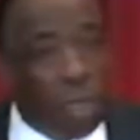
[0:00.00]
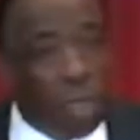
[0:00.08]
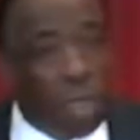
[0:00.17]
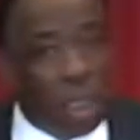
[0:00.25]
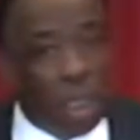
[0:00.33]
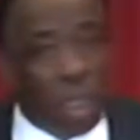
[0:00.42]

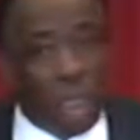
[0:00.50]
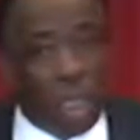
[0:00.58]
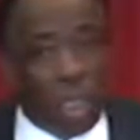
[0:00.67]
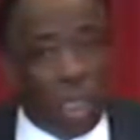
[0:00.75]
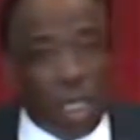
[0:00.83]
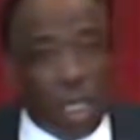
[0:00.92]
And she
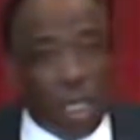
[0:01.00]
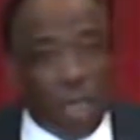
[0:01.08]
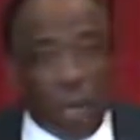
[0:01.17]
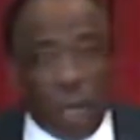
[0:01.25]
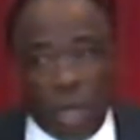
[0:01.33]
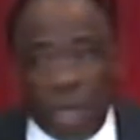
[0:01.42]
said,
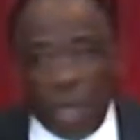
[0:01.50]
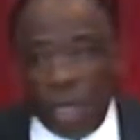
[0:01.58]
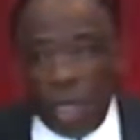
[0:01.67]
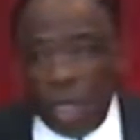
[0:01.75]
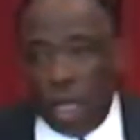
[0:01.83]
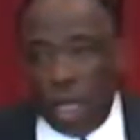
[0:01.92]
well,
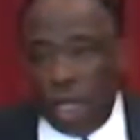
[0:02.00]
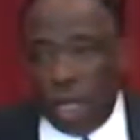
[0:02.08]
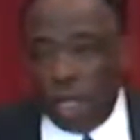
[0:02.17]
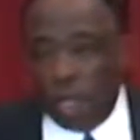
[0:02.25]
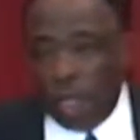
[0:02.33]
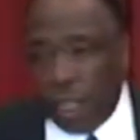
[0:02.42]

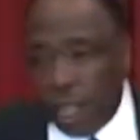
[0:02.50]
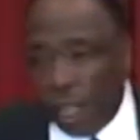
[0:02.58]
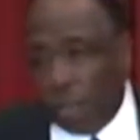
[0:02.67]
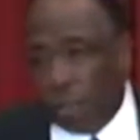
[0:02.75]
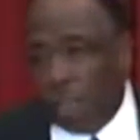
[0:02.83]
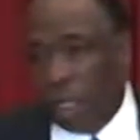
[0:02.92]
I said, no,
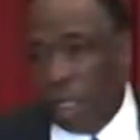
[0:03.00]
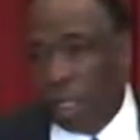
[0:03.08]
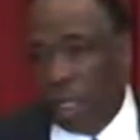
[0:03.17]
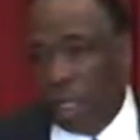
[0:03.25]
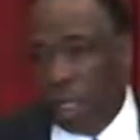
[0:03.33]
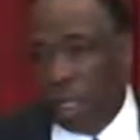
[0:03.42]

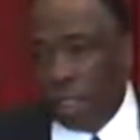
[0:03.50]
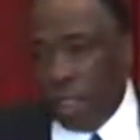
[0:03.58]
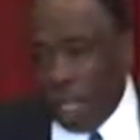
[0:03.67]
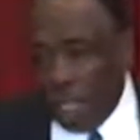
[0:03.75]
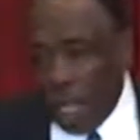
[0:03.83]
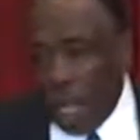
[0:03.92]

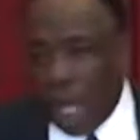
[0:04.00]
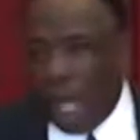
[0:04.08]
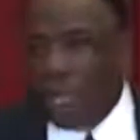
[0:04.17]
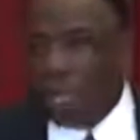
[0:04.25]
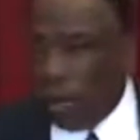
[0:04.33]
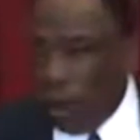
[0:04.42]
John,
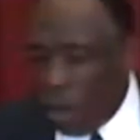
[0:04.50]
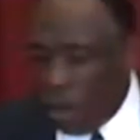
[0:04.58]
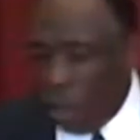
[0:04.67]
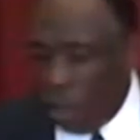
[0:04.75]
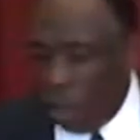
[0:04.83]
I'll talk